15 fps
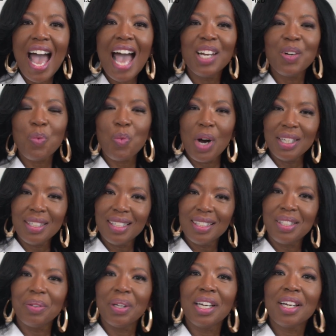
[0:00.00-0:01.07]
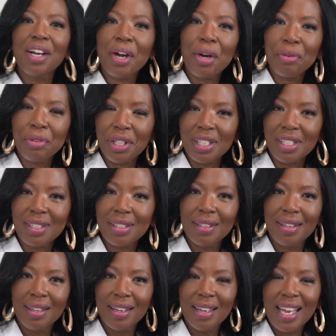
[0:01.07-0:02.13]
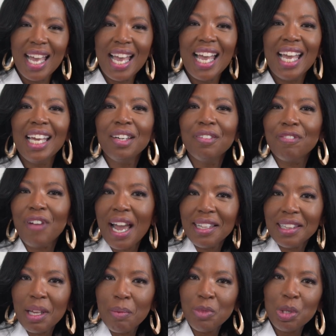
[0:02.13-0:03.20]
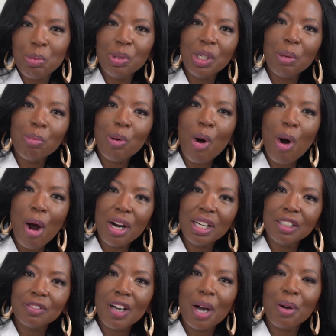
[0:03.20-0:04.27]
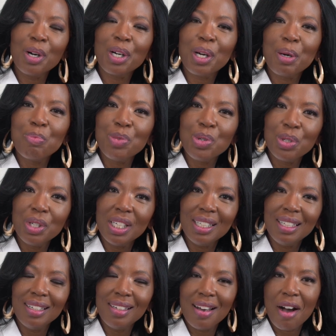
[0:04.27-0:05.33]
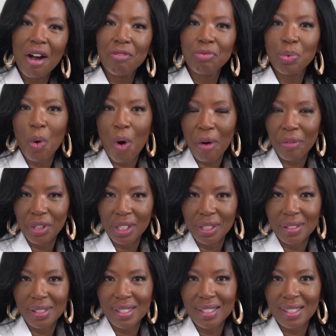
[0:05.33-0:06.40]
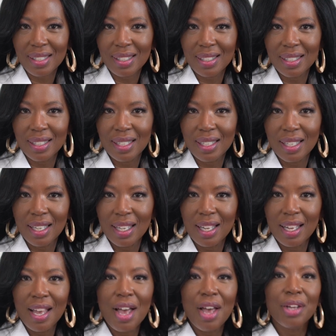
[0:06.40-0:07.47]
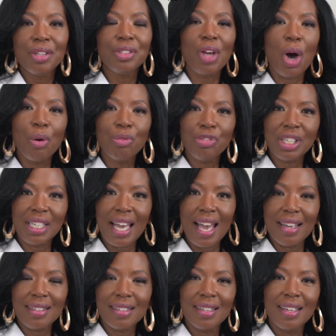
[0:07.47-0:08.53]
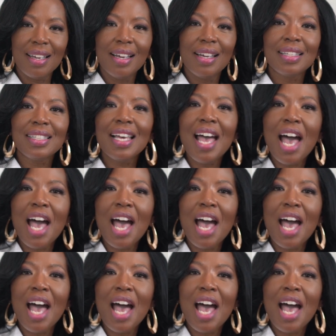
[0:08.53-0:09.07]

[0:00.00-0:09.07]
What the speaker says: and want to encourage. Invite them to be a part of our community of warriors. Don't forget to